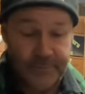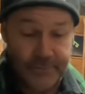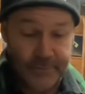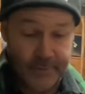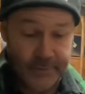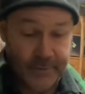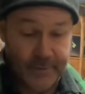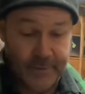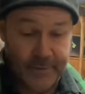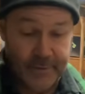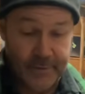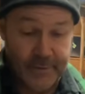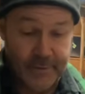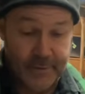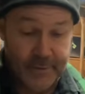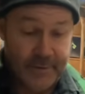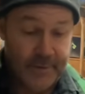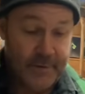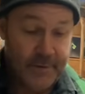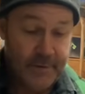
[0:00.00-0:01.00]

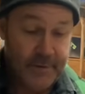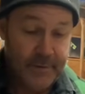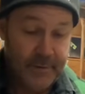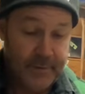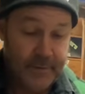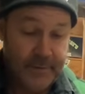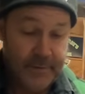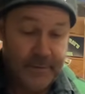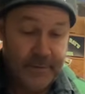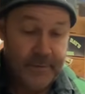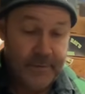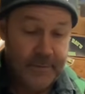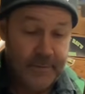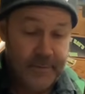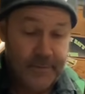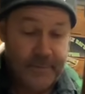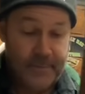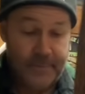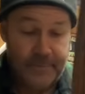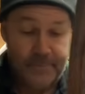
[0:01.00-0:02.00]

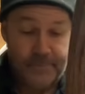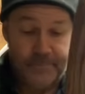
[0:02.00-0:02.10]
No one is speaking in this clip.